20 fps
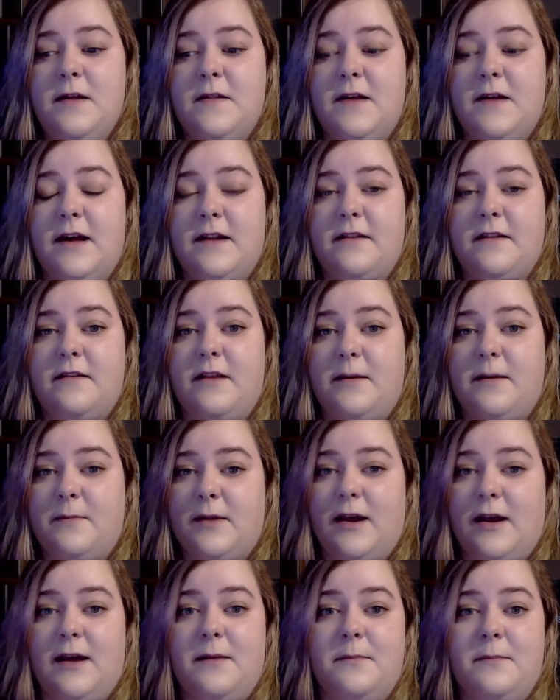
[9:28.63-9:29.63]
that same
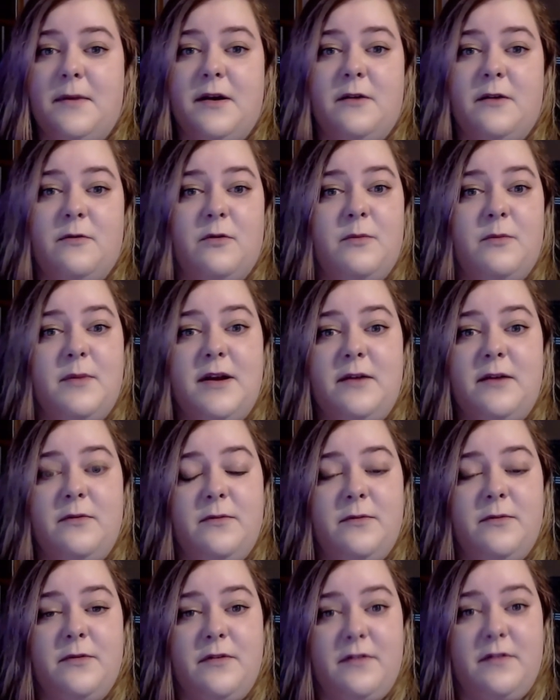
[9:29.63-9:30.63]
time my roommate
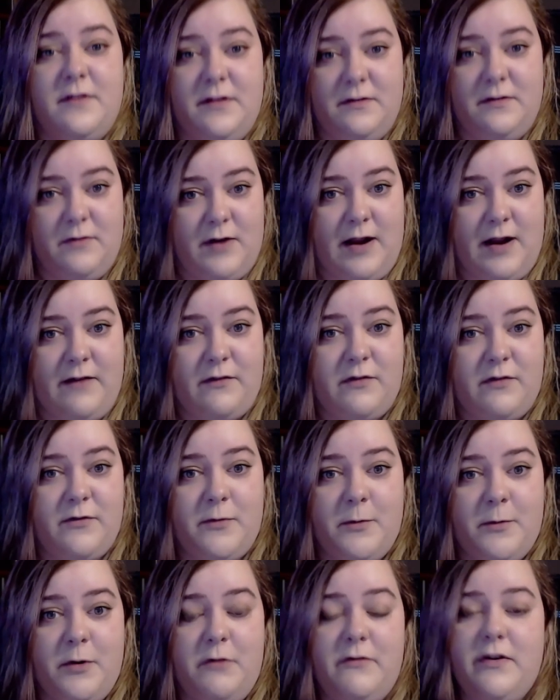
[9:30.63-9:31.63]
was still recovering
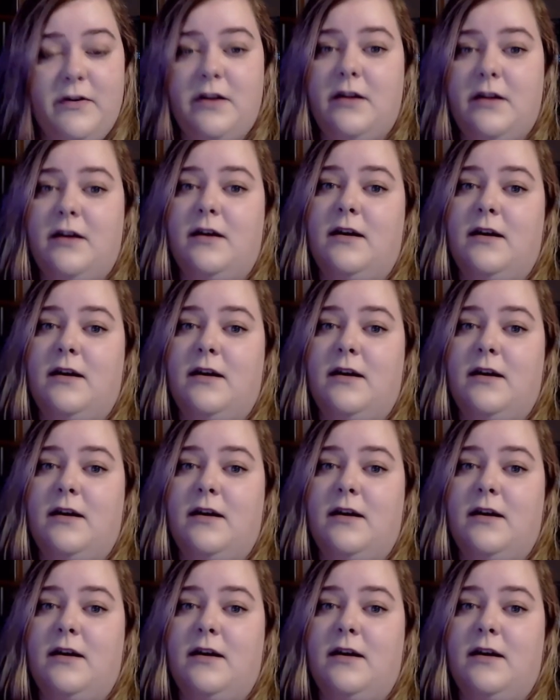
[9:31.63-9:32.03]
from COVID,